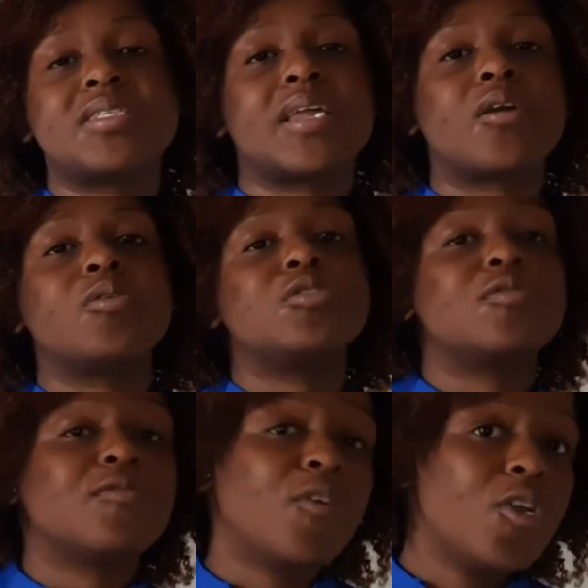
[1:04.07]
that are going to
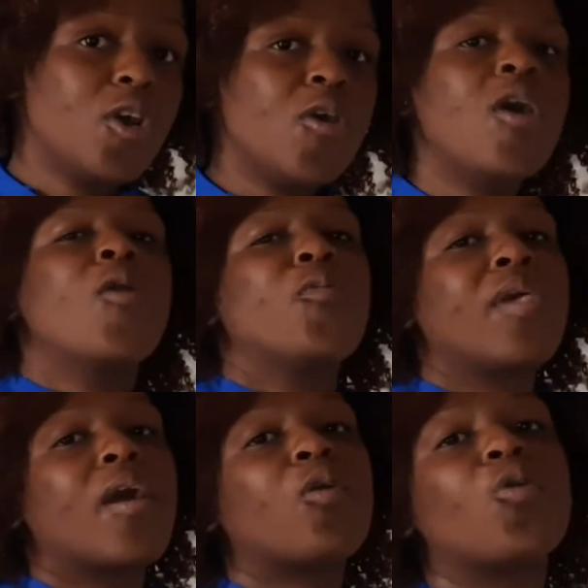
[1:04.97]
follow, we
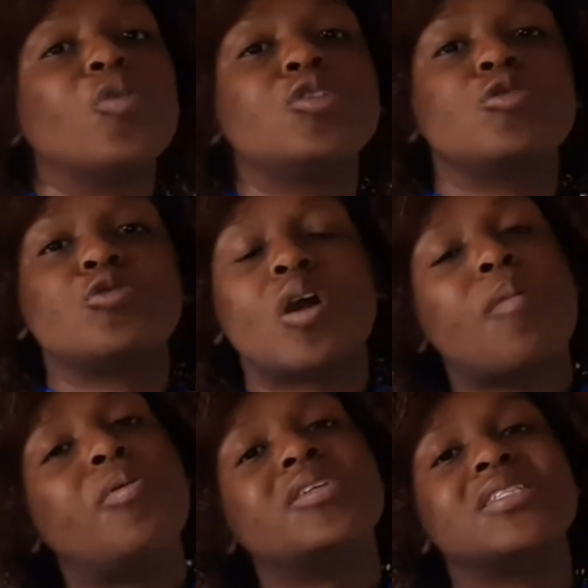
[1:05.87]
are going to talk
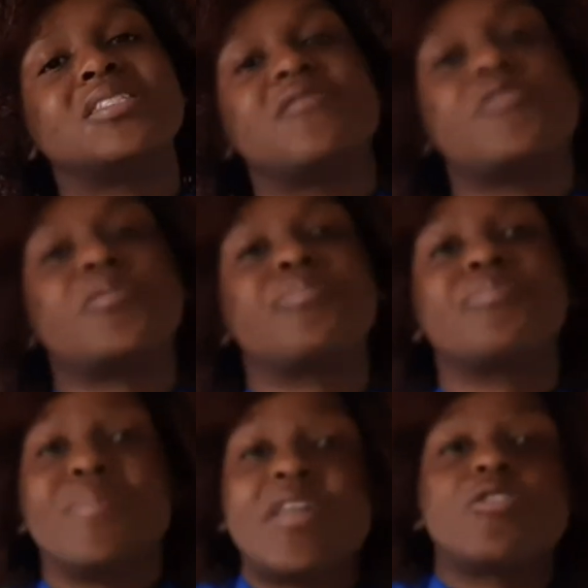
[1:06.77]
about the different
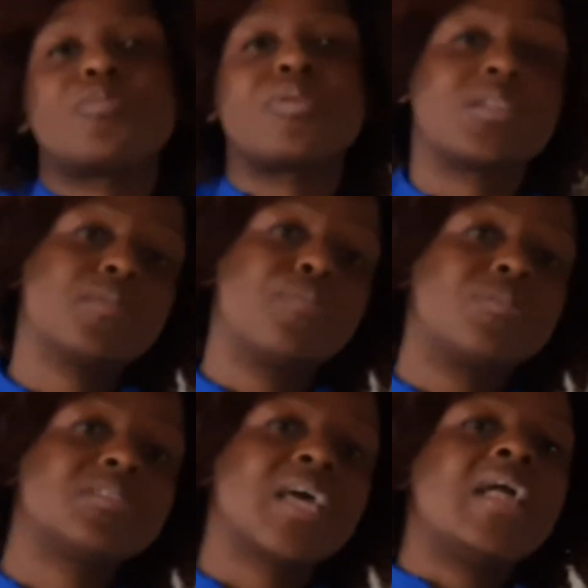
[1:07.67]
method
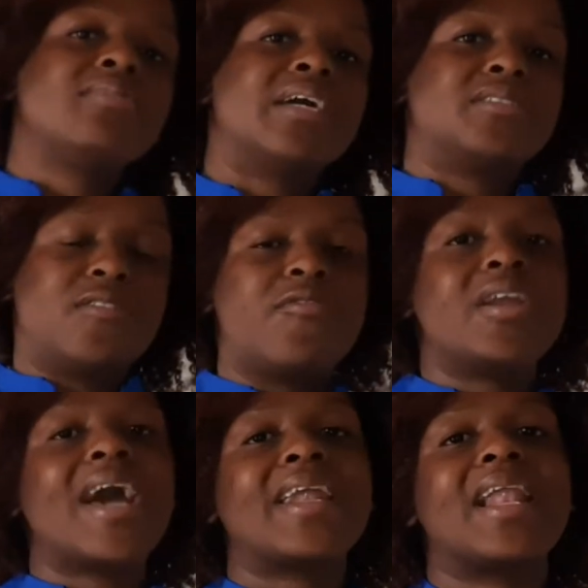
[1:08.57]
principles that
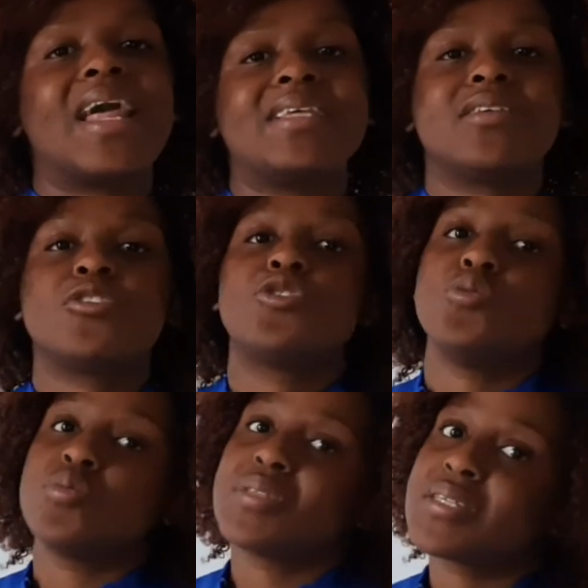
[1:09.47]
different analyzers
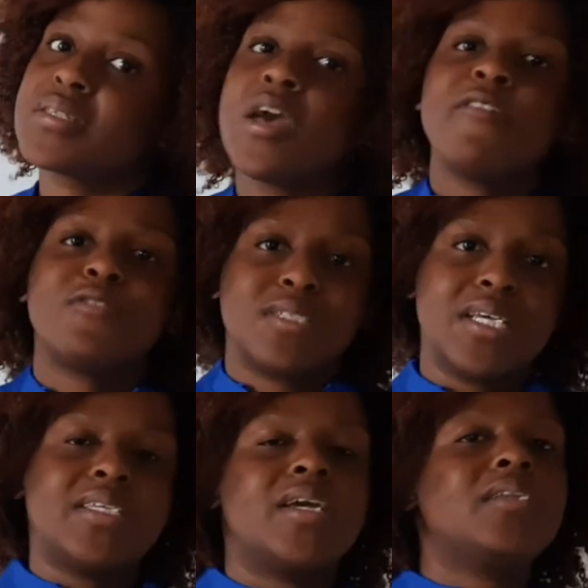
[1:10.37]
uses for
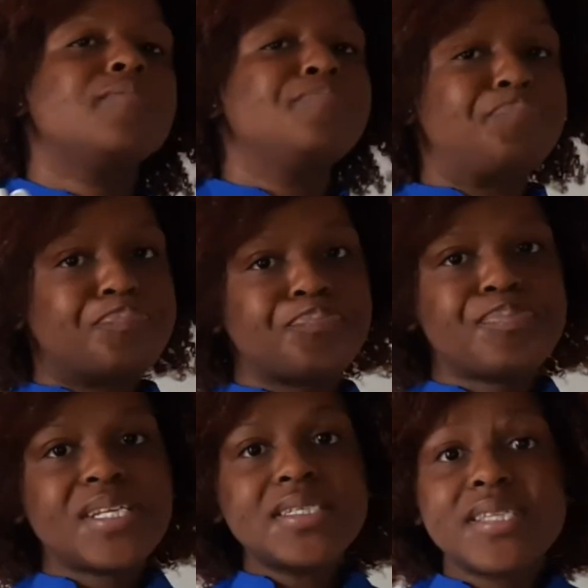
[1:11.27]
certain
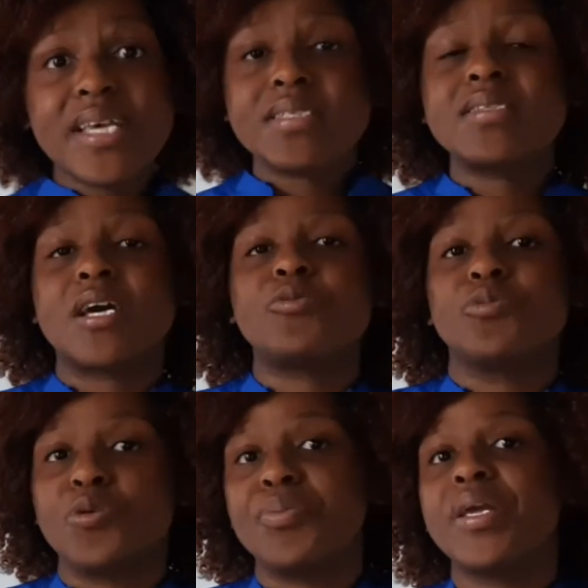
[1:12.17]
tests that
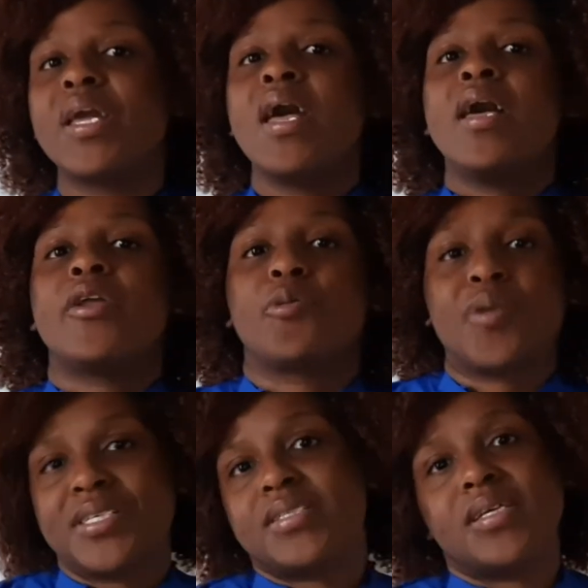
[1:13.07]
will be
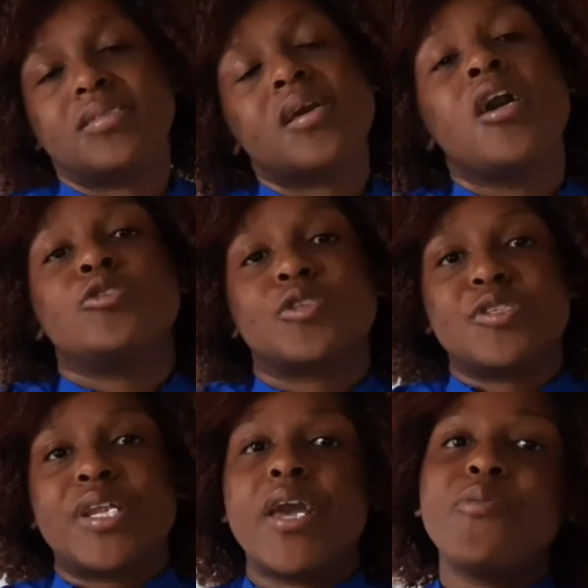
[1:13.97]
requested. So
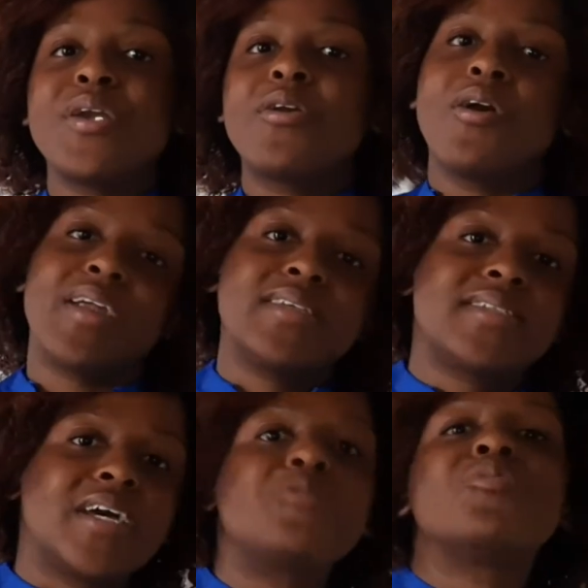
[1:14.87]
today we're gonna
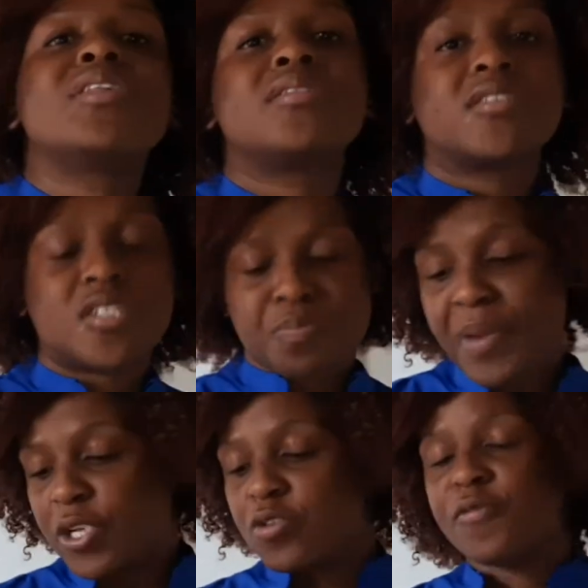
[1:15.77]
start with
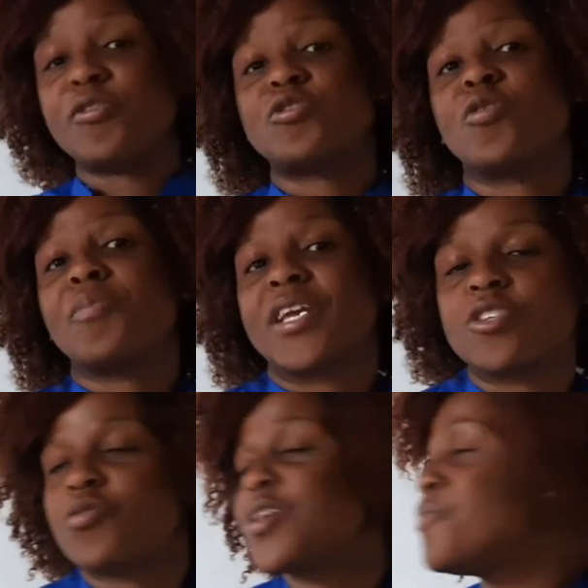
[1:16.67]

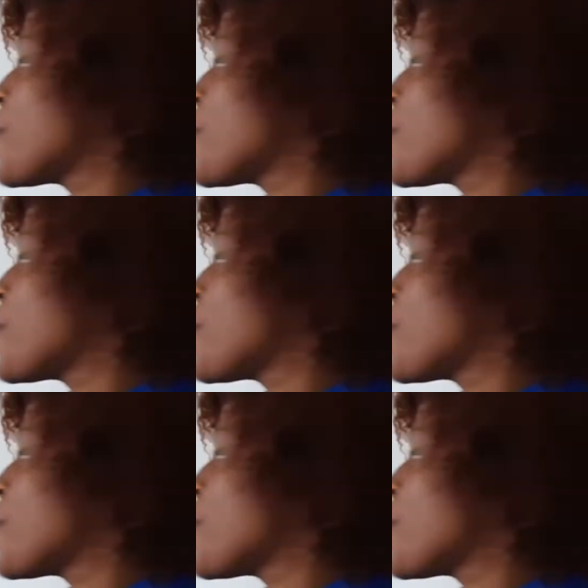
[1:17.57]
spectrophotometry.